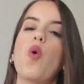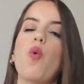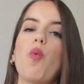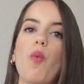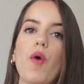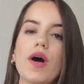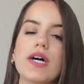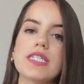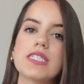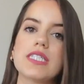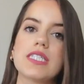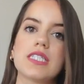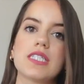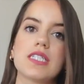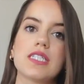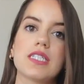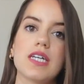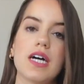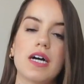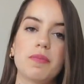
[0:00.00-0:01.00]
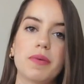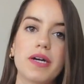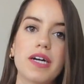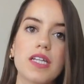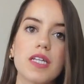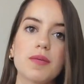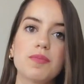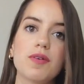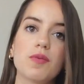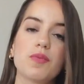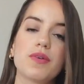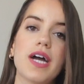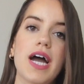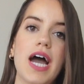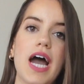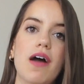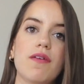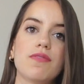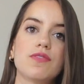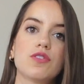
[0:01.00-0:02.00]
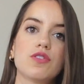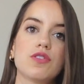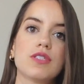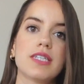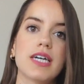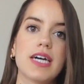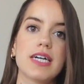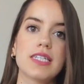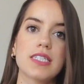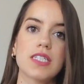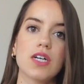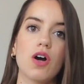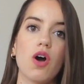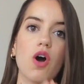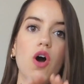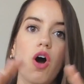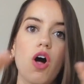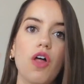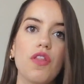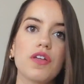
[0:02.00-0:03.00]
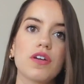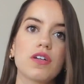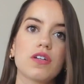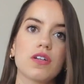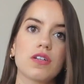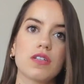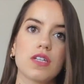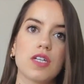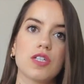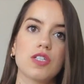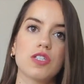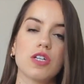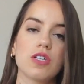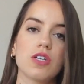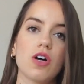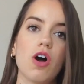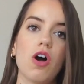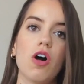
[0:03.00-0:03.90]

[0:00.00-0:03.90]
Once this is available, we have to test all the cognition,